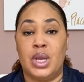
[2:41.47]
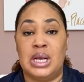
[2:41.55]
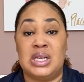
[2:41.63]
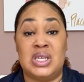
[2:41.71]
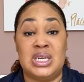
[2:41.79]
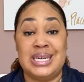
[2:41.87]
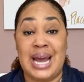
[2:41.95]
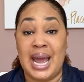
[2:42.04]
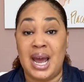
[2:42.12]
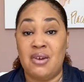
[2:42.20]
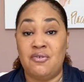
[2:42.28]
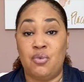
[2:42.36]

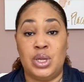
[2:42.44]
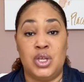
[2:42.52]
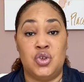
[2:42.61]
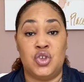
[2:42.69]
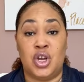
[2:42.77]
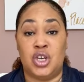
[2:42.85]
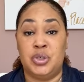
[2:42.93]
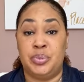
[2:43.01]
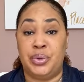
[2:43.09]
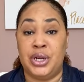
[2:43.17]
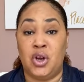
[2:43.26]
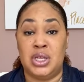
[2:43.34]
Staff, when you start to
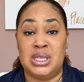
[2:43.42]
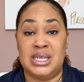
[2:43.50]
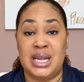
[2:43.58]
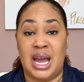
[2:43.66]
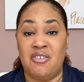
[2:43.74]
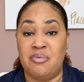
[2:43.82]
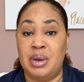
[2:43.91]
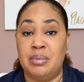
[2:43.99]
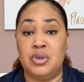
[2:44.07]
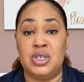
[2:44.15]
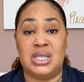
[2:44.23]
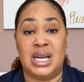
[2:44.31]
bring on staff
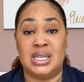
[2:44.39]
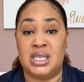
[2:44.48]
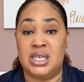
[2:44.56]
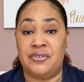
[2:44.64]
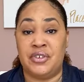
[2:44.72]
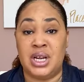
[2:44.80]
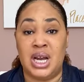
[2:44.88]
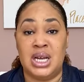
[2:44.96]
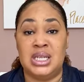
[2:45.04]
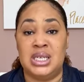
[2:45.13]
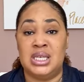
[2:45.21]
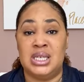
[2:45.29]
members, that's a different
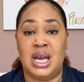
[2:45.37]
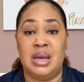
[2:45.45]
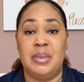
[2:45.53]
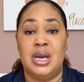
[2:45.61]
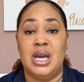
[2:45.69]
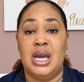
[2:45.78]
content type.